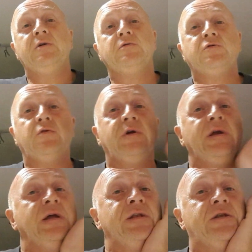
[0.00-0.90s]
who's
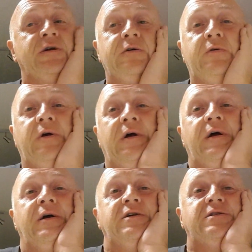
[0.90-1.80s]
tucking into
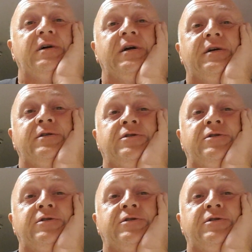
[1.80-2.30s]
steak and